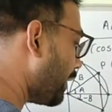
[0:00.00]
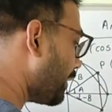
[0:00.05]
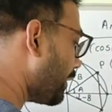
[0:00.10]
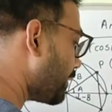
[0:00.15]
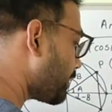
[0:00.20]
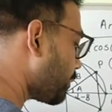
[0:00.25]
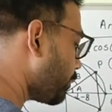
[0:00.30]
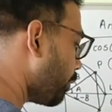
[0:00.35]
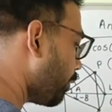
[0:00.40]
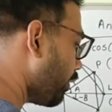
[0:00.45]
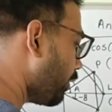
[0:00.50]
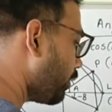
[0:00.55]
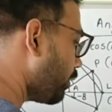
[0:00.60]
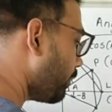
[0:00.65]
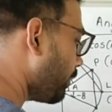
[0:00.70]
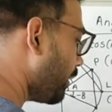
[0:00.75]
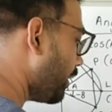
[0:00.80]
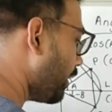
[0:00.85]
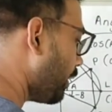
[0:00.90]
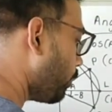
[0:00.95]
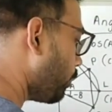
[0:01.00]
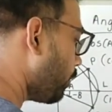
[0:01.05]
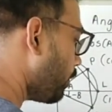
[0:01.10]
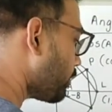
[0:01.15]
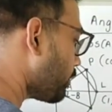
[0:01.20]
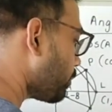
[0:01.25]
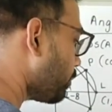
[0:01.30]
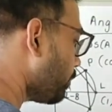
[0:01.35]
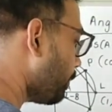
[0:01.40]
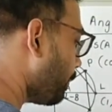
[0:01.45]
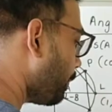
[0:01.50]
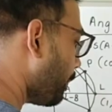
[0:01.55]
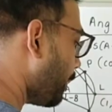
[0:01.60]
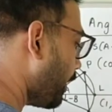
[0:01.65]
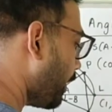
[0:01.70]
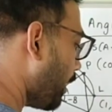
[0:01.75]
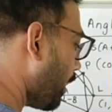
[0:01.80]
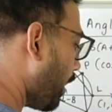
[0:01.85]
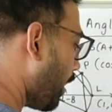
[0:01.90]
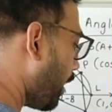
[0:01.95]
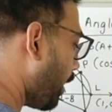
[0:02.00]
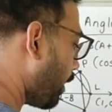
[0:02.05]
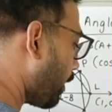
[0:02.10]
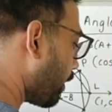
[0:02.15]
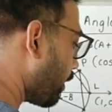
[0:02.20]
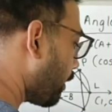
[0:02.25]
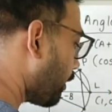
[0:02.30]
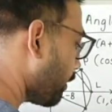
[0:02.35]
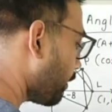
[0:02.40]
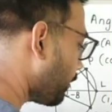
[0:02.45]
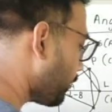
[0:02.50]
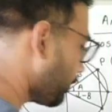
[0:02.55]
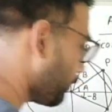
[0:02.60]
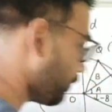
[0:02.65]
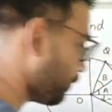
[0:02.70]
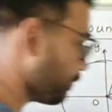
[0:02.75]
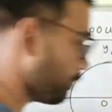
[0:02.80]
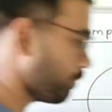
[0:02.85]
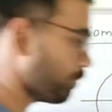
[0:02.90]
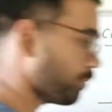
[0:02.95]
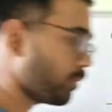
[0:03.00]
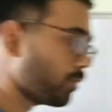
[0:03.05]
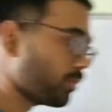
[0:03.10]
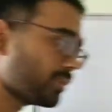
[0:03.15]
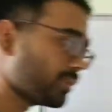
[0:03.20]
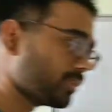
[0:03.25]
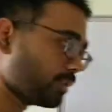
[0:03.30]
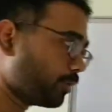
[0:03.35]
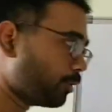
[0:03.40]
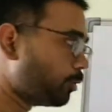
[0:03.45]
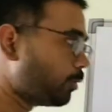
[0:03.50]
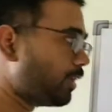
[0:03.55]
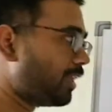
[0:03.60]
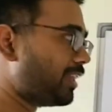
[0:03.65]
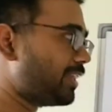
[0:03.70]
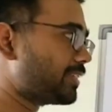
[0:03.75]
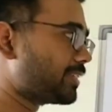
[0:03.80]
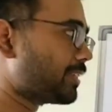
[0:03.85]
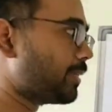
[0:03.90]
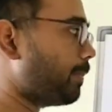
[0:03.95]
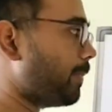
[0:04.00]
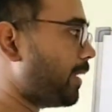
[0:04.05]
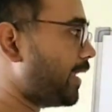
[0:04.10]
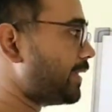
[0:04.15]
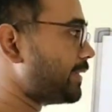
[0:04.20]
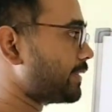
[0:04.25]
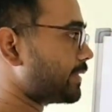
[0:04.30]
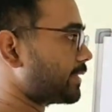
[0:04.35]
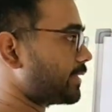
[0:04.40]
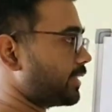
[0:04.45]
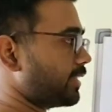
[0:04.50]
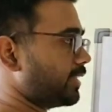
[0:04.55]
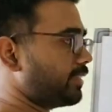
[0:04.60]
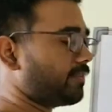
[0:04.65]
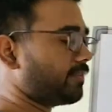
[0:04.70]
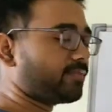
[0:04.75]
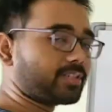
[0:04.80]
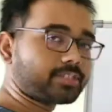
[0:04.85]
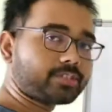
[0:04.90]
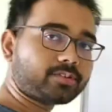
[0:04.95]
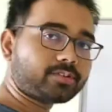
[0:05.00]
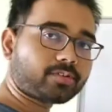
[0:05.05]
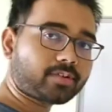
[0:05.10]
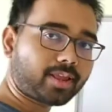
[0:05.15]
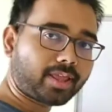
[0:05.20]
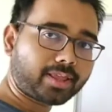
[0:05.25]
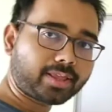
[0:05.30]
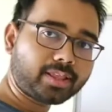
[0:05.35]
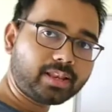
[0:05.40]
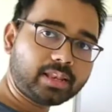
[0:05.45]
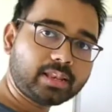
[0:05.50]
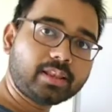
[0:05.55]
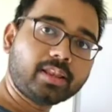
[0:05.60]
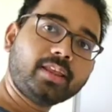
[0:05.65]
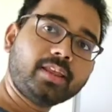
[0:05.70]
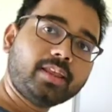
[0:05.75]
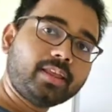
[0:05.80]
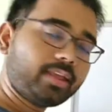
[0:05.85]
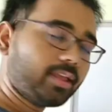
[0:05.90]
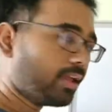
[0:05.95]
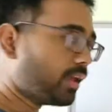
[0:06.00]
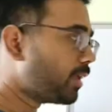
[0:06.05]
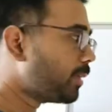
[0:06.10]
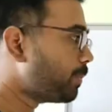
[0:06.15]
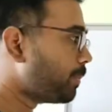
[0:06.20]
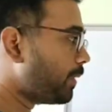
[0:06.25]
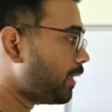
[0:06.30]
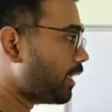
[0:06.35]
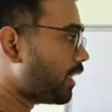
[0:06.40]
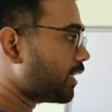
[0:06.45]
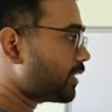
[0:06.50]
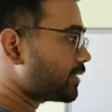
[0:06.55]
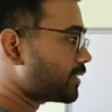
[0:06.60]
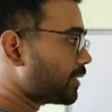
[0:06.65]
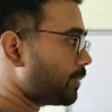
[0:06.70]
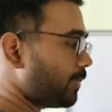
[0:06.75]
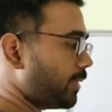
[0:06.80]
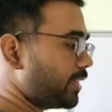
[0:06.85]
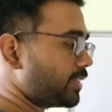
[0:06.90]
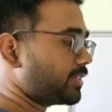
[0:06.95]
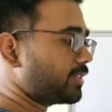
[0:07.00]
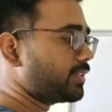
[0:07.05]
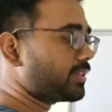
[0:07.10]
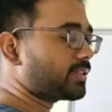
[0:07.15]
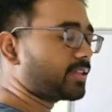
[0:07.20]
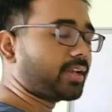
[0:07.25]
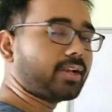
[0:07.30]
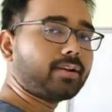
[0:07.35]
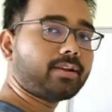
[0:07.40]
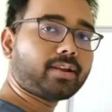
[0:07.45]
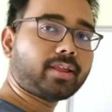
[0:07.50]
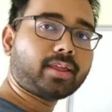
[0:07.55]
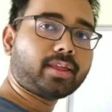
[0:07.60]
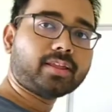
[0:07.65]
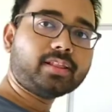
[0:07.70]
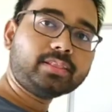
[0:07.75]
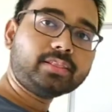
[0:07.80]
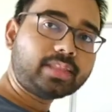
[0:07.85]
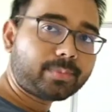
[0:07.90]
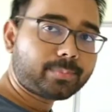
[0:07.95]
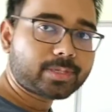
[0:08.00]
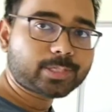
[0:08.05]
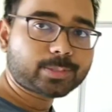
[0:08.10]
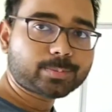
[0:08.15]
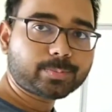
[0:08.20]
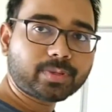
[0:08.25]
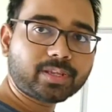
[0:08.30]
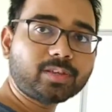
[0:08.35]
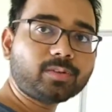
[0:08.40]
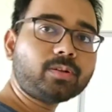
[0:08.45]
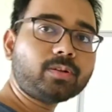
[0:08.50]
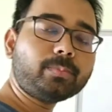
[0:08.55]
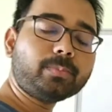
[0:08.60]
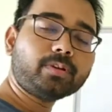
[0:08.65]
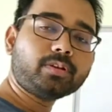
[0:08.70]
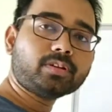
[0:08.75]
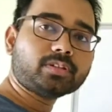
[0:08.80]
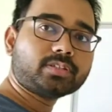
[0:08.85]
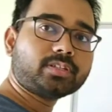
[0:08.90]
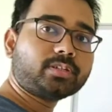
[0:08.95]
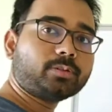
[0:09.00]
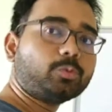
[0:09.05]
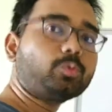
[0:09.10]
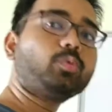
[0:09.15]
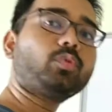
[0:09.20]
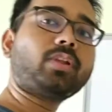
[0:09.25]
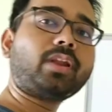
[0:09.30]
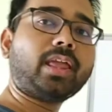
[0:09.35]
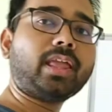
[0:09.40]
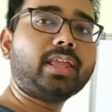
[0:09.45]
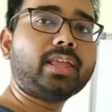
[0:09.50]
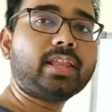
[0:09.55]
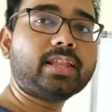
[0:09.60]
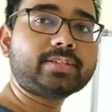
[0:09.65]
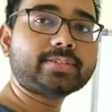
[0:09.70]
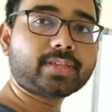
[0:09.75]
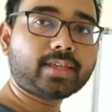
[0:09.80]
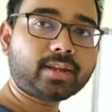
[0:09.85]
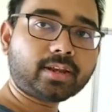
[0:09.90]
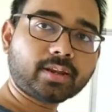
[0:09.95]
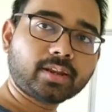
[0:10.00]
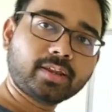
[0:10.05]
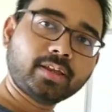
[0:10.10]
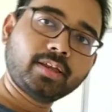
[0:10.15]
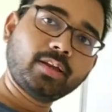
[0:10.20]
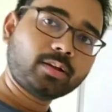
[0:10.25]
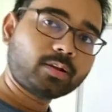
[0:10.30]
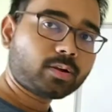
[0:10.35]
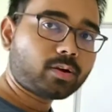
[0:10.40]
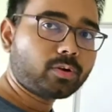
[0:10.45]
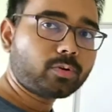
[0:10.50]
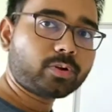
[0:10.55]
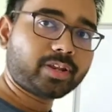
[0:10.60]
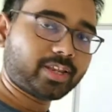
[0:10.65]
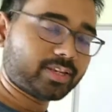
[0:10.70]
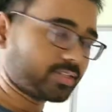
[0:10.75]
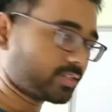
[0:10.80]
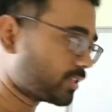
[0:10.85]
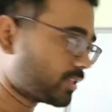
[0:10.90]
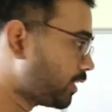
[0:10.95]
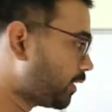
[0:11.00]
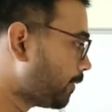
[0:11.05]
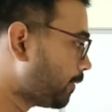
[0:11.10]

is going to be equals to PR, because QL is the base in the first triangle and PR is the base in the second triangle. They must be equal because the two triangles are congruent.